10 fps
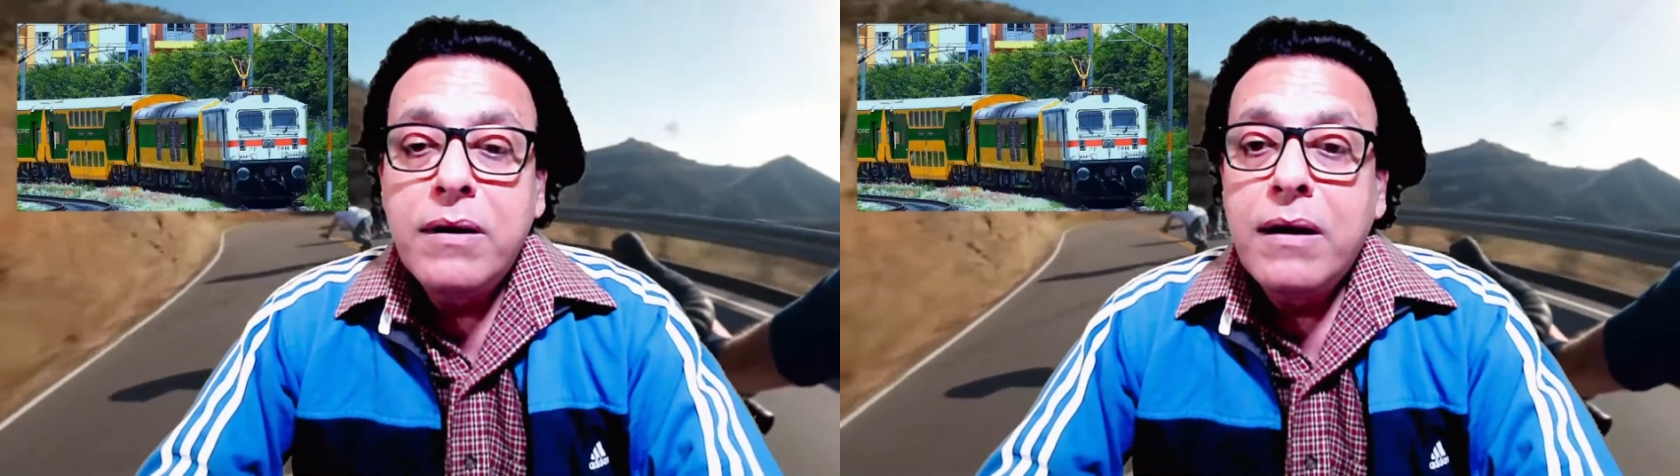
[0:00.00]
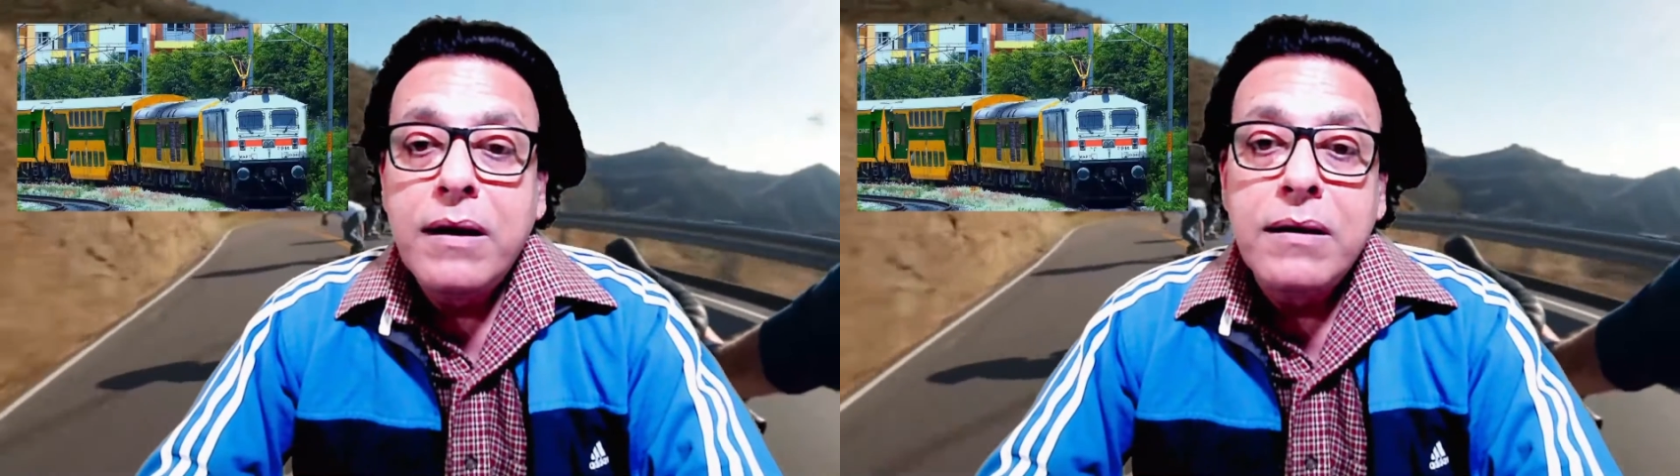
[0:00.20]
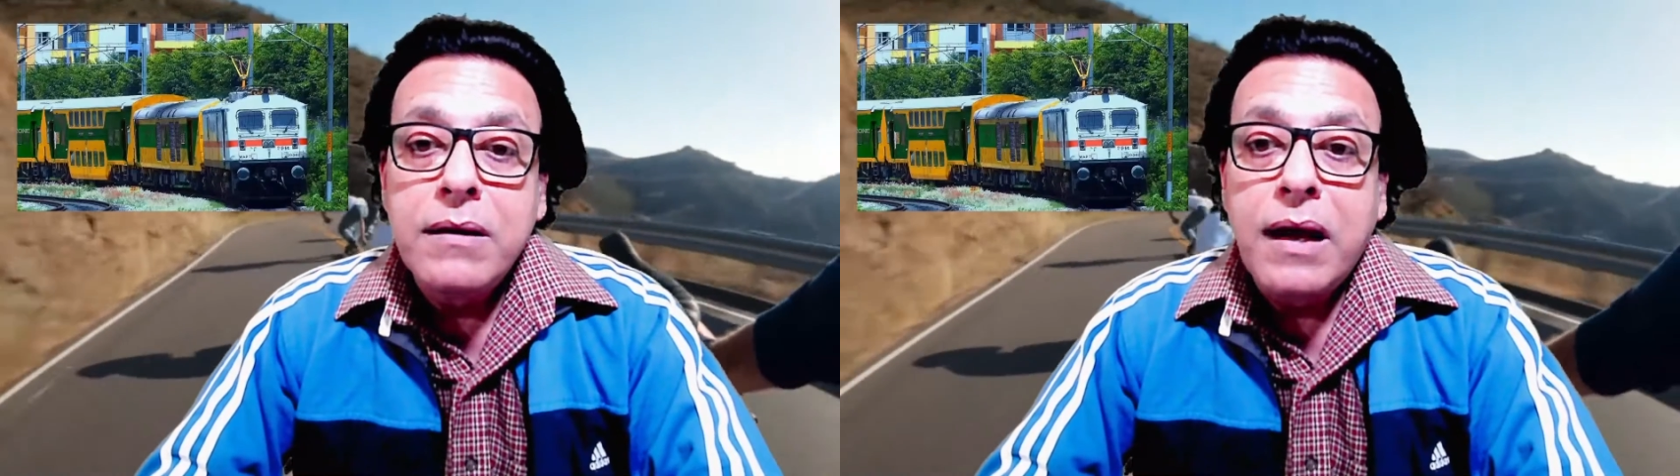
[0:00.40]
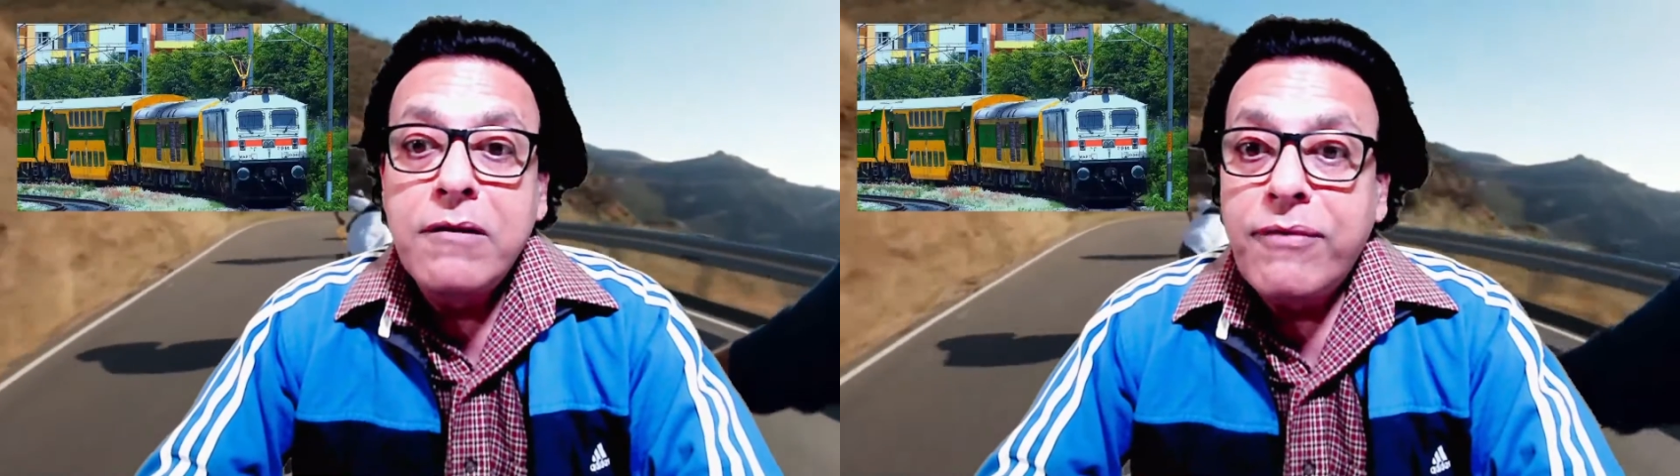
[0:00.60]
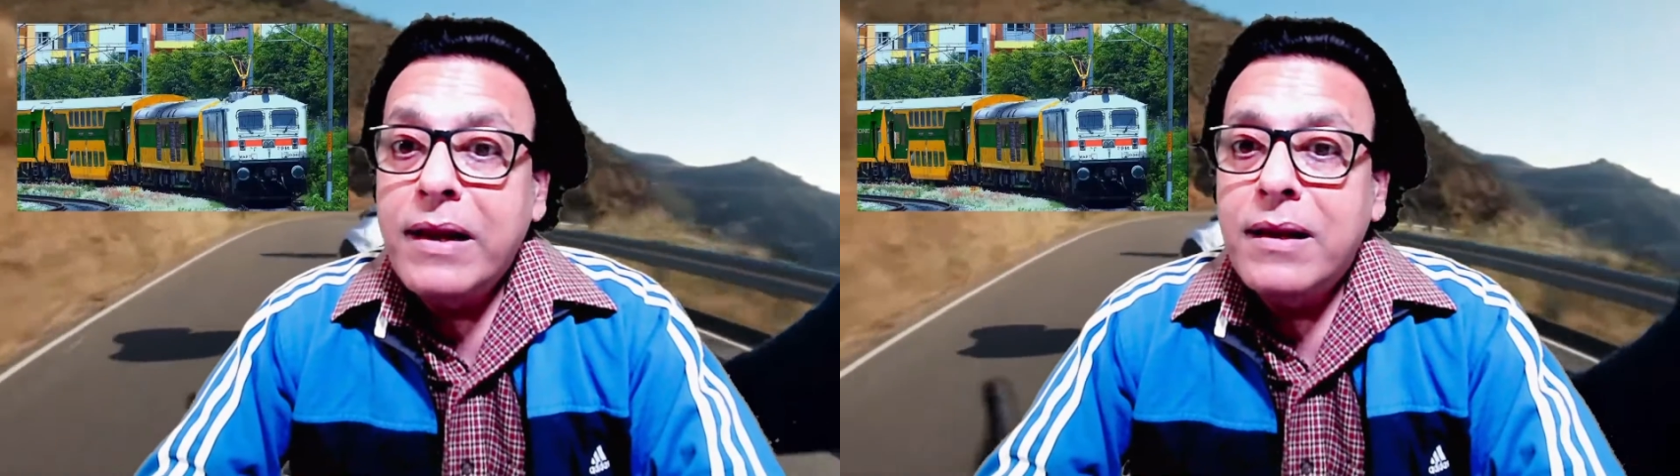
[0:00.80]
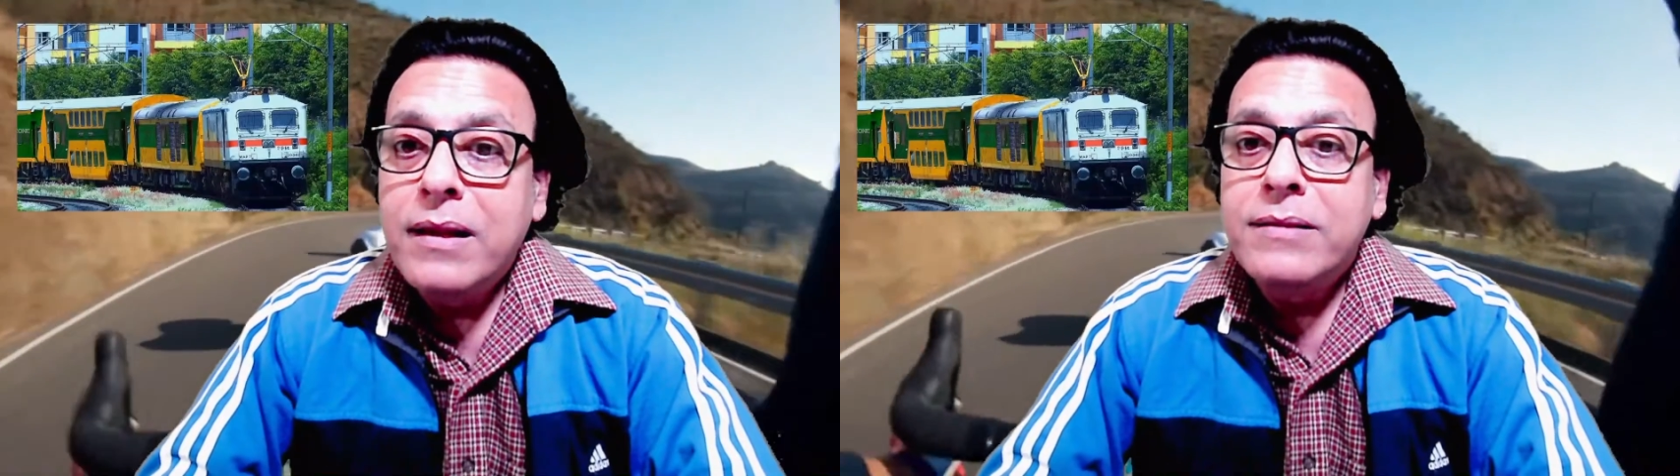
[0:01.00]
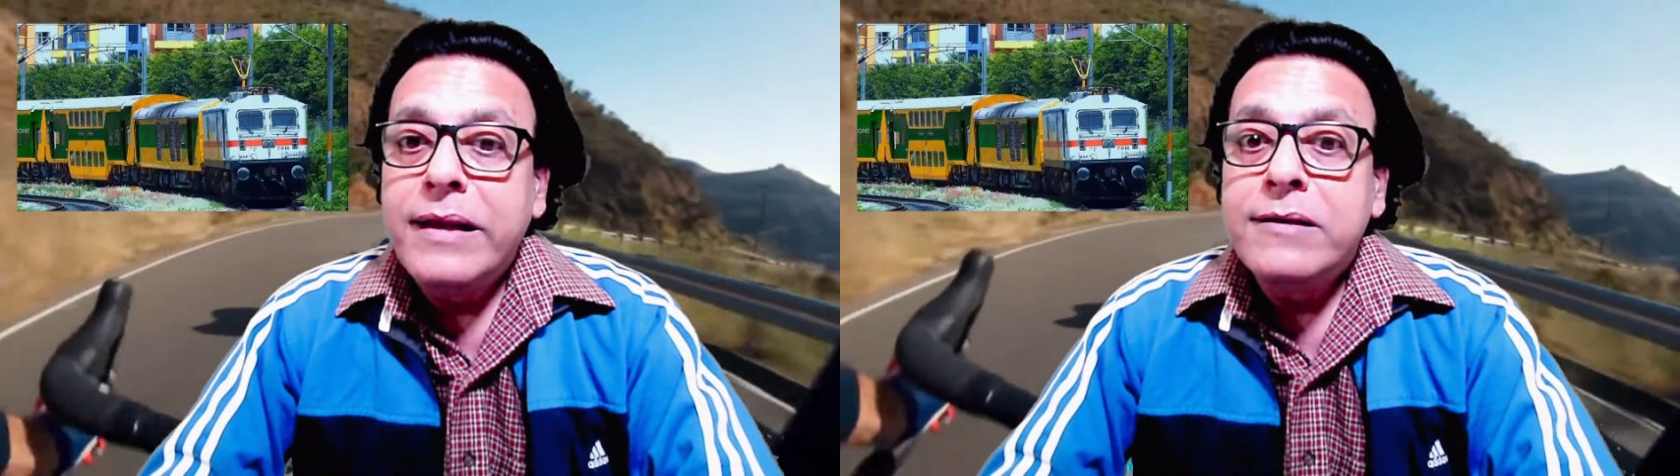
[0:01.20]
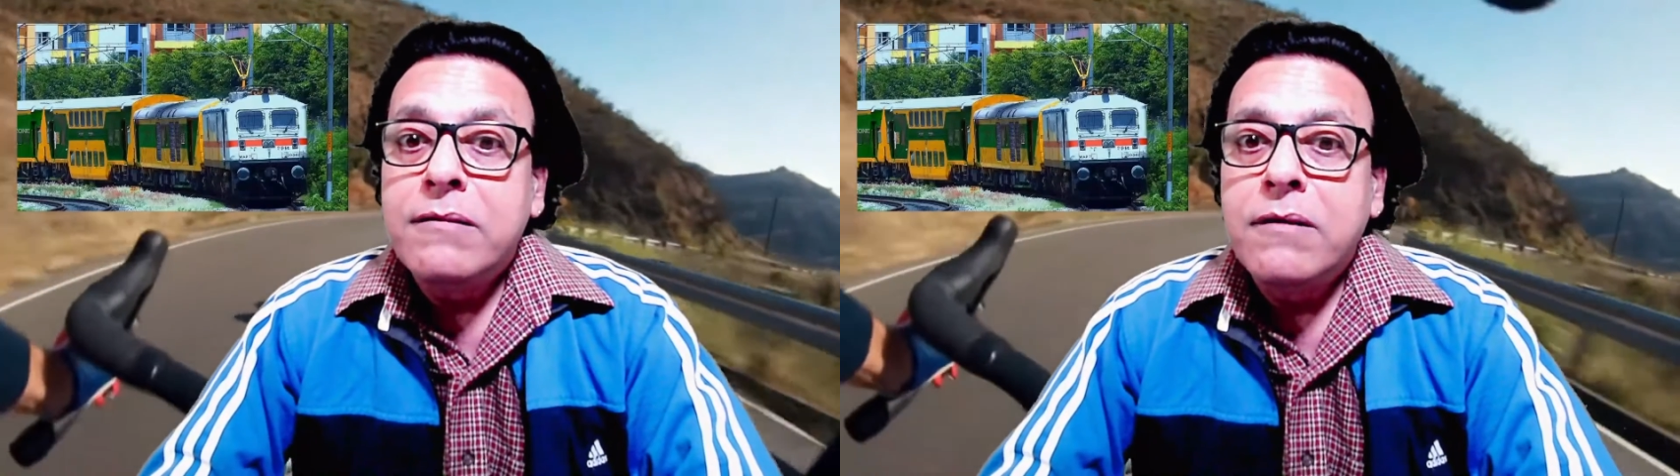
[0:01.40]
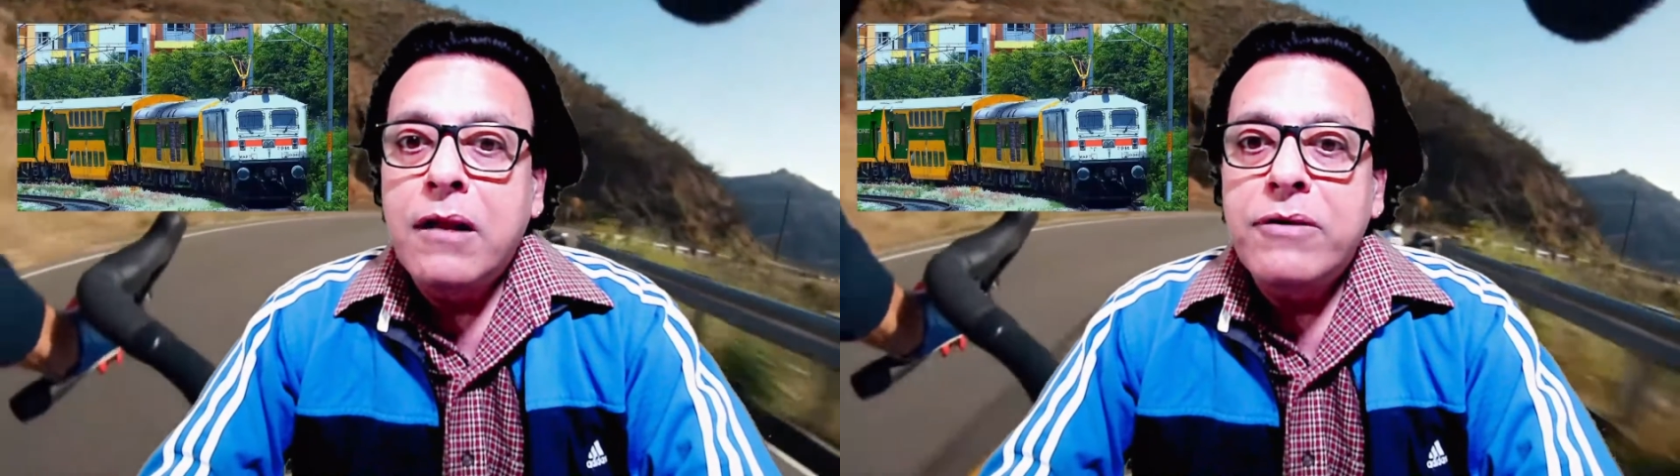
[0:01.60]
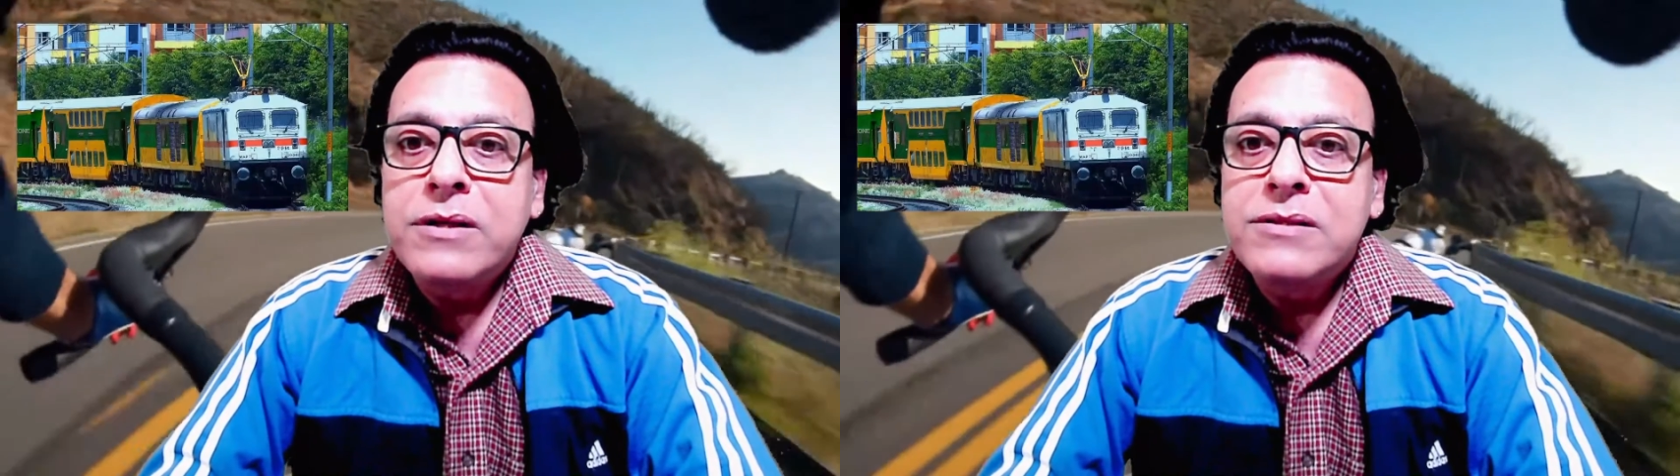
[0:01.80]
And finally, the Indian
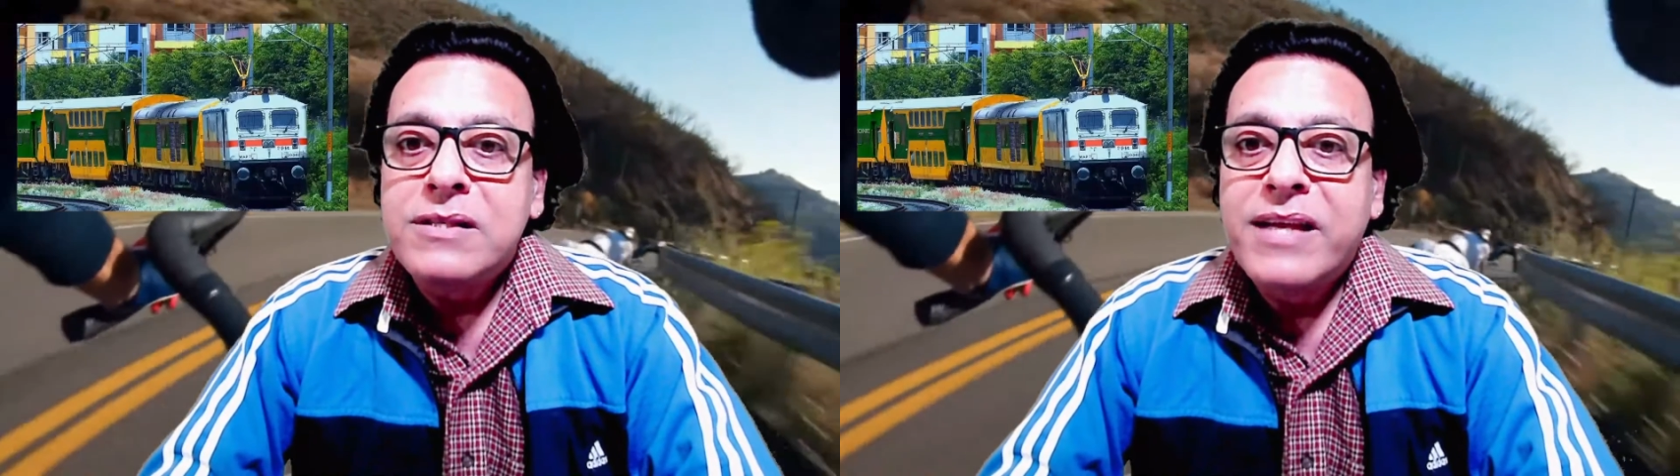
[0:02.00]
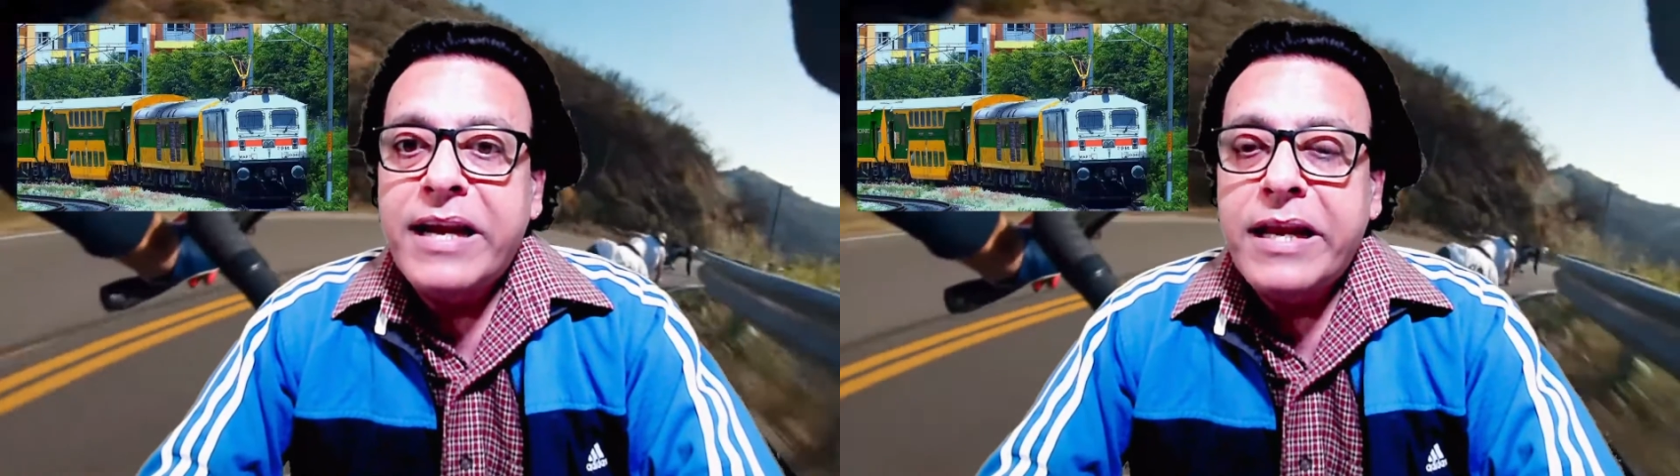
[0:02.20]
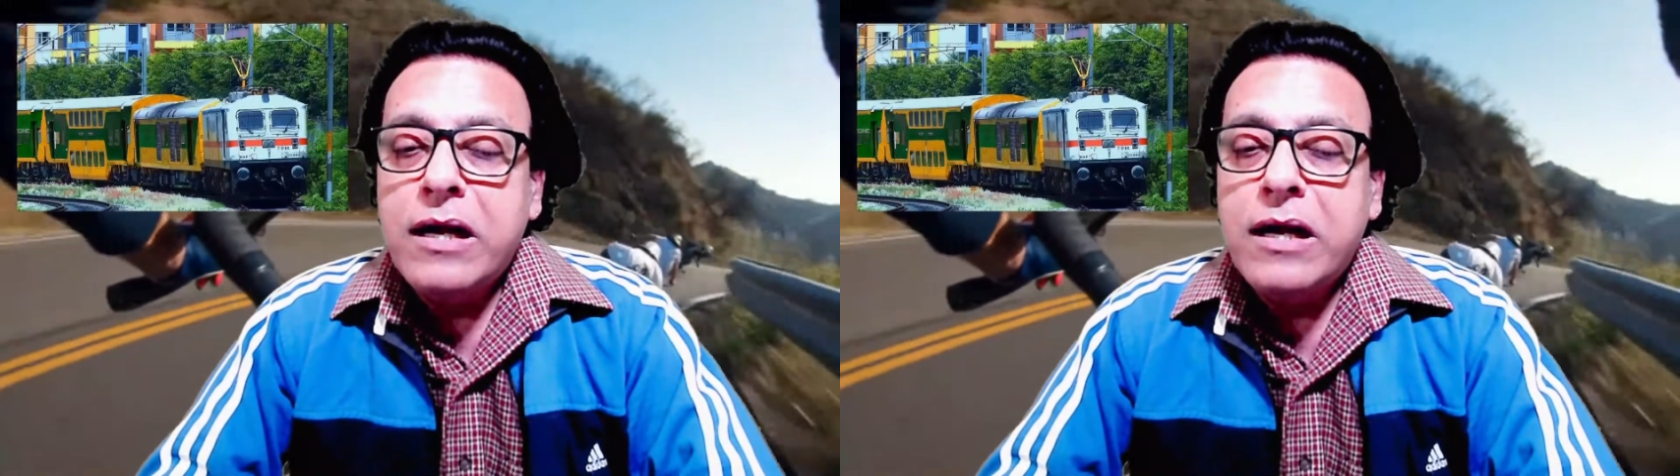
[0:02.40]
Railways is getting